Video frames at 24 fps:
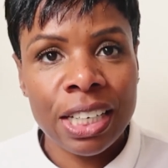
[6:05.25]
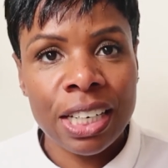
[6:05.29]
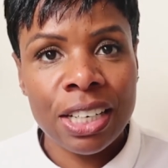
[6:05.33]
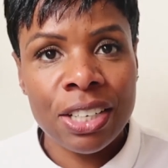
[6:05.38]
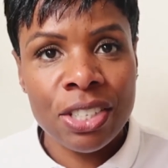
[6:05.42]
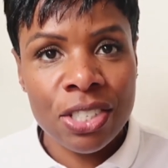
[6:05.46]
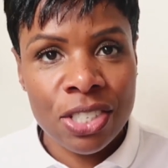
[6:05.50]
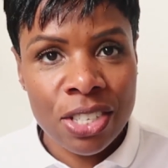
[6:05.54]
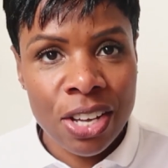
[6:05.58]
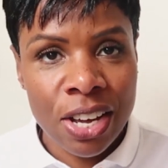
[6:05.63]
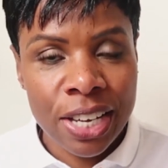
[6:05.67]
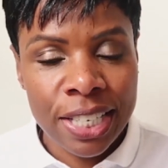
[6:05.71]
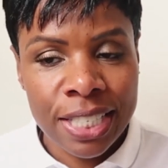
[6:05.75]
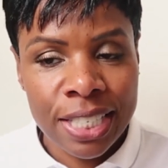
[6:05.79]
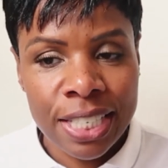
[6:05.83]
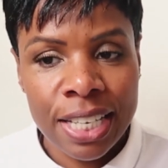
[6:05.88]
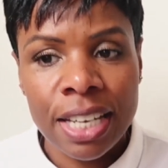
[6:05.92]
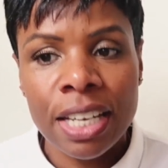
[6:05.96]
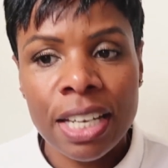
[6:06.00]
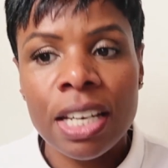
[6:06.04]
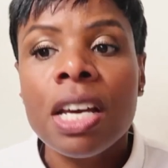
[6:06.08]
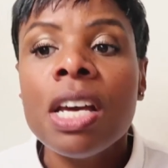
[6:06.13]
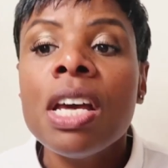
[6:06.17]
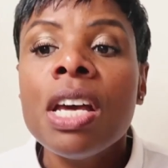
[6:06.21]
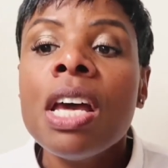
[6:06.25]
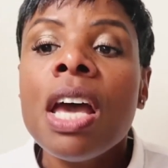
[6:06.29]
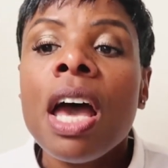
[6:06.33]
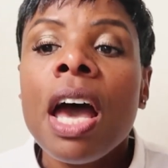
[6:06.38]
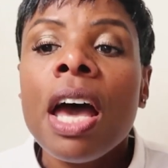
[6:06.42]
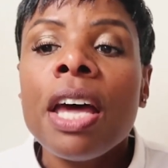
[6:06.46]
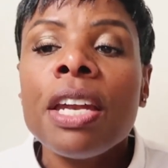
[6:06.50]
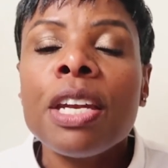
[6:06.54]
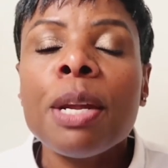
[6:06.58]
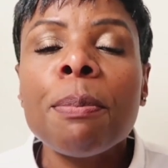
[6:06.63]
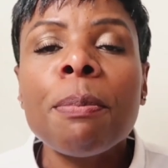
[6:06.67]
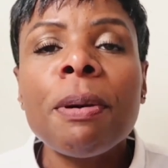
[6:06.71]
concisely.
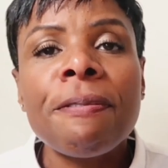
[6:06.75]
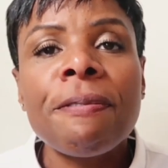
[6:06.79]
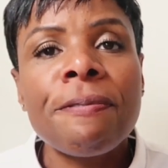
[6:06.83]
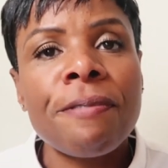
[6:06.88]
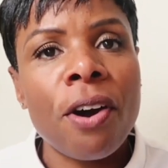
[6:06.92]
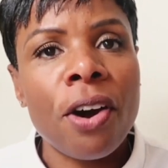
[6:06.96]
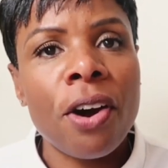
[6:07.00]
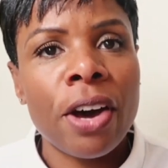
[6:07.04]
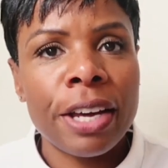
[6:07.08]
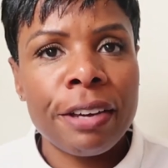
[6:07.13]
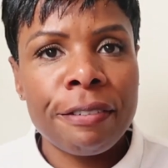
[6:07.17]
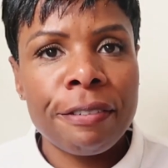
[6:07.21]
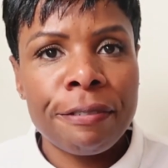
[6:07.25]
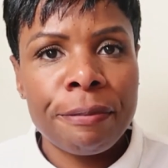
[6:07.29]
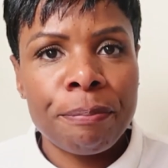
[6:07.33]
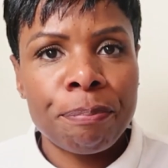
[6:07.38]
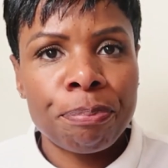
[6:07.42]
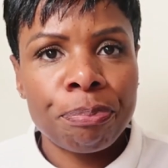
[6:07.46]
Number 5.